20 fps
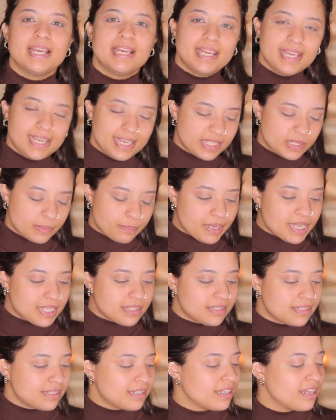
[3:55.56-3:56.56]

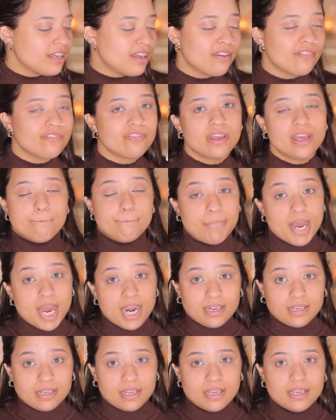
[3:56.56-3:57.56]
expensive.
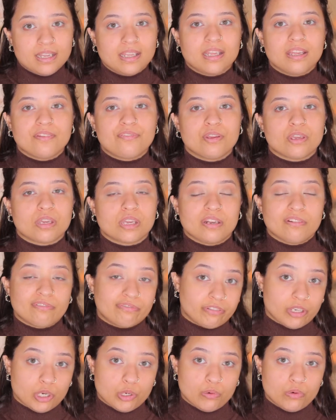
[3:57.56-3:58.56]
But if you can
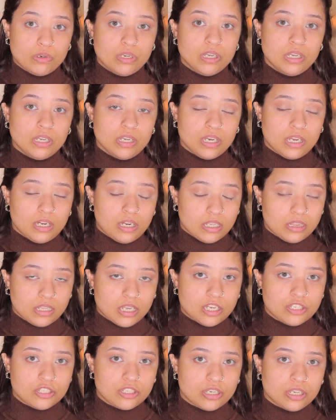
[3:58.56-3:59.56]
afford a
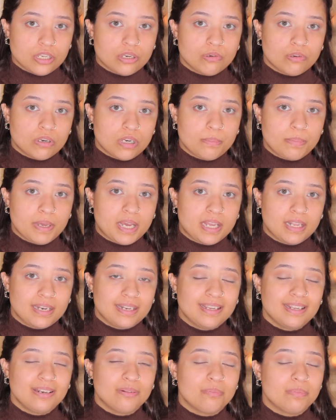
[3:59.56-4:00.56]
Natasha Denona
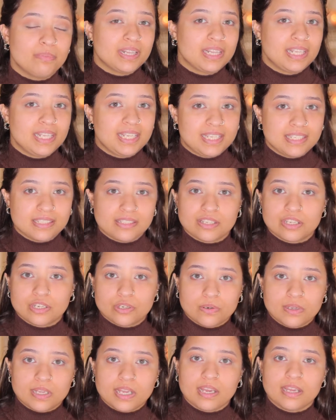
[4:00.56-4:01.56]
palette, please
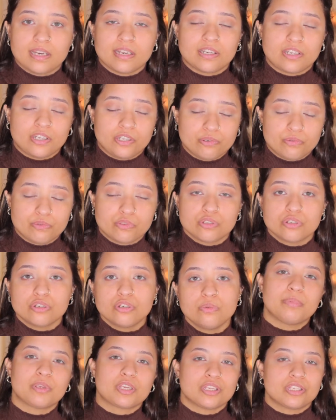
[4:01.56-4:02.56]
go ahead and do
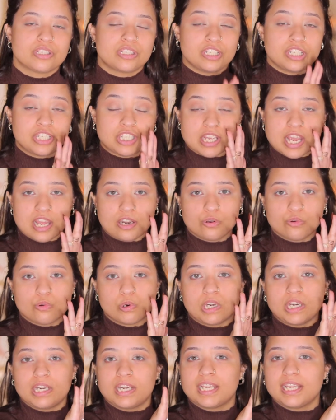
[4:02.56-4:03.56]
so because the shadow
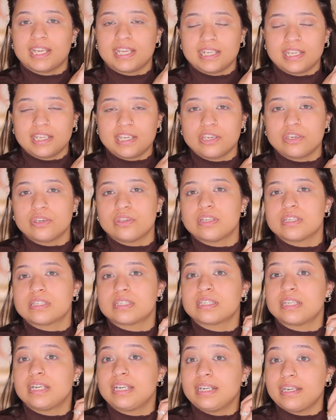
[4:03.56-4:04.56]
quality in here
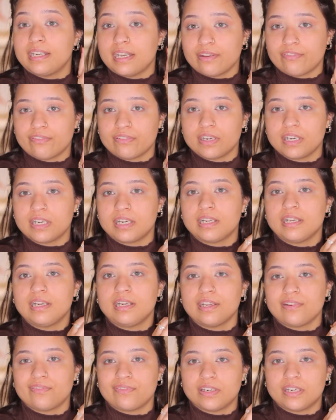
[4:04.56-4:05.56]
is definitely
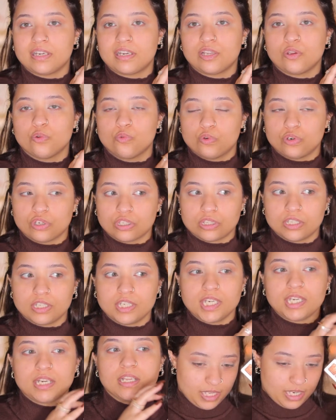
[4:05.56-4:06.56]
worth
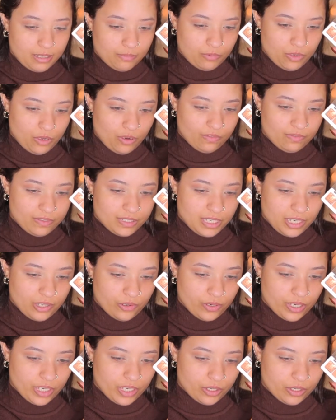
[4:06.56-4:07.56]
it. And I'm obviously
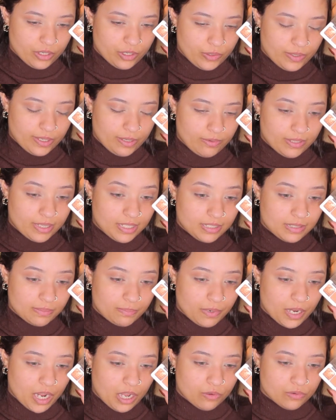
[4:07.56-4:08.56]
going to go in with this
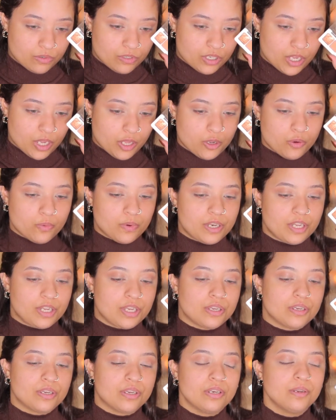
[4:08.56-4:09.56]
brown shade over
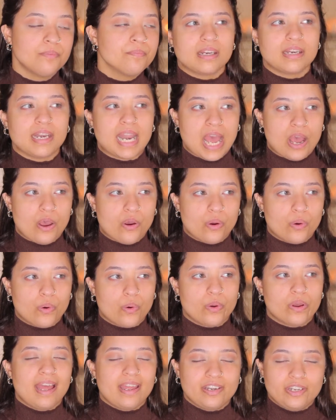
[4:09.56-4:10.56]
here. Now,
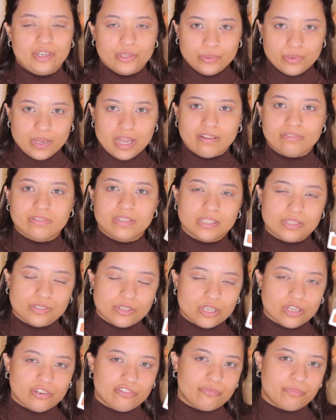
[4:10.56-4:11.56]
I do have this
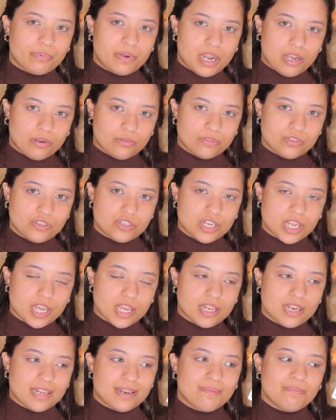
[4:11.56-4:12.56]
sort of brown
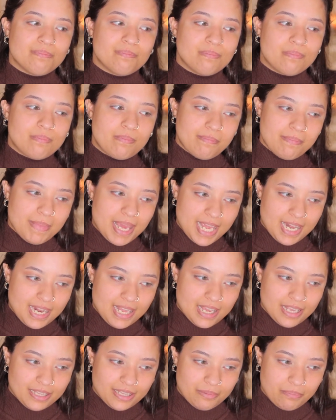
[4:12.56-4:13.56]
shade in
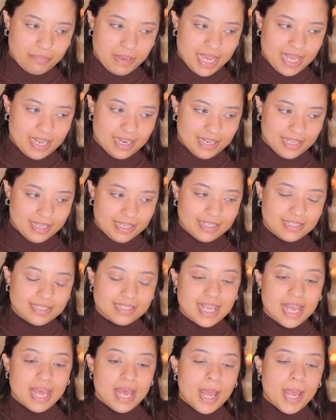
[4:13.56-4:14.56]
many other palettes,
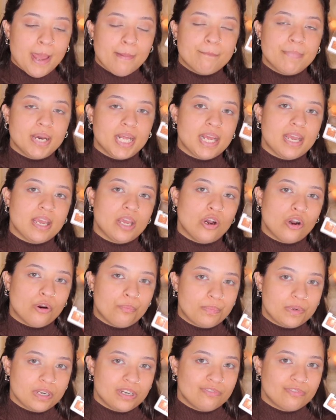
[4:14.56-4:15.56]
but I
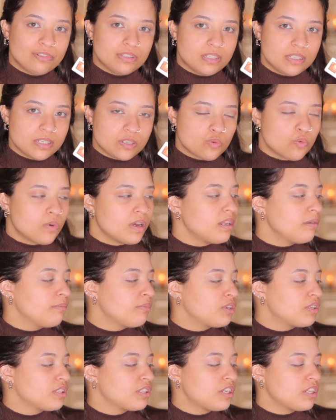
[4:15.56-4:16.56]
opted for this one
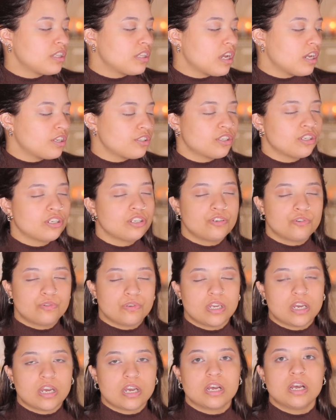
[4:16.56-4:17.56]
because Natasha
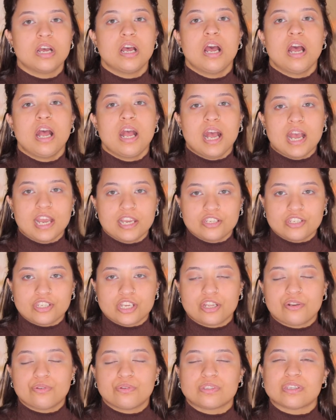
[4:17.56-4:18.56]
Denona
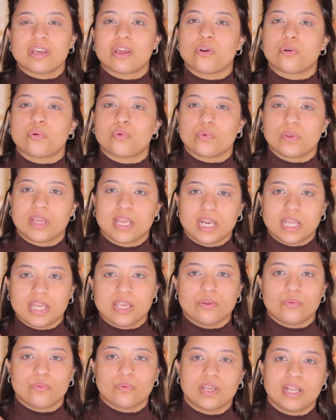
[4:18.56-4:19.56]
eyeshadows are
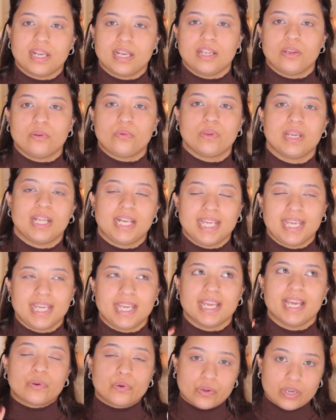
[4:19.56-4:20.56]
really
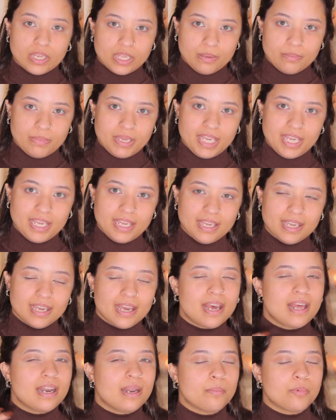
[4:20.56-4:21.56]
creamy,
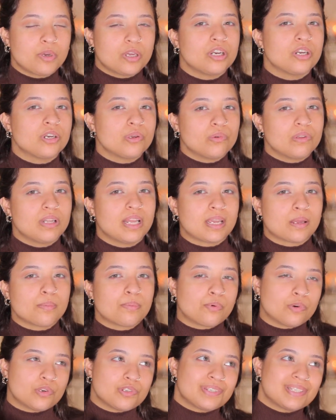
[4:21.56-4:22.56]
and I'm gonna do like a
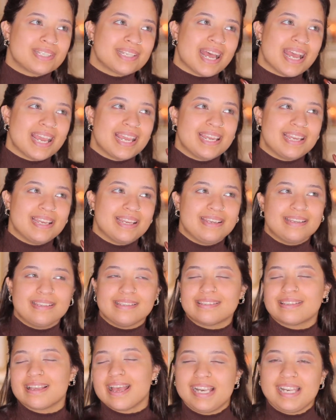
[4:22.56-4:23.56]

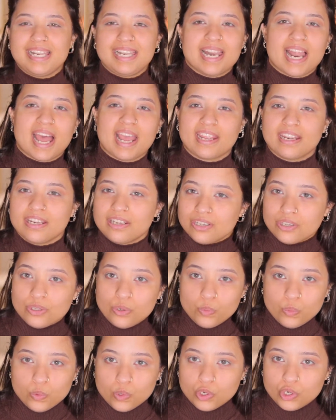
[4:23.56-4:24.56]
precise liner
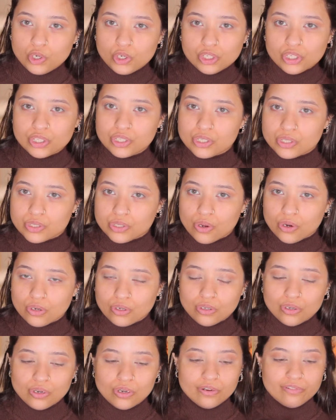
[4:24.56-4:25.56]
work
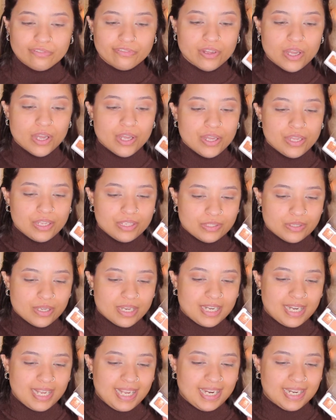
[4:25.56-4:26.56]
sort of. So I
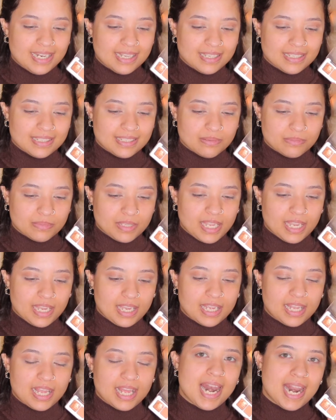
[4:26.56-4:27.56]
need
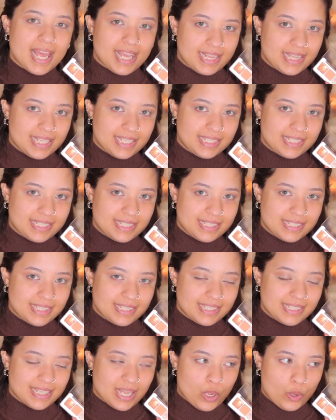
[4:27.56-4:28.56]
something like
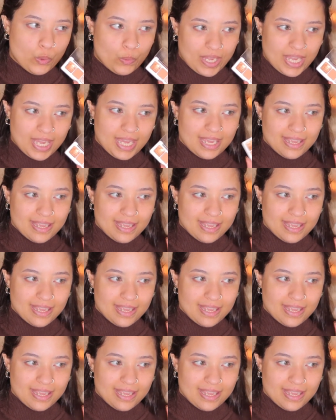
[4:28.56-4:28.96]
this. Okay,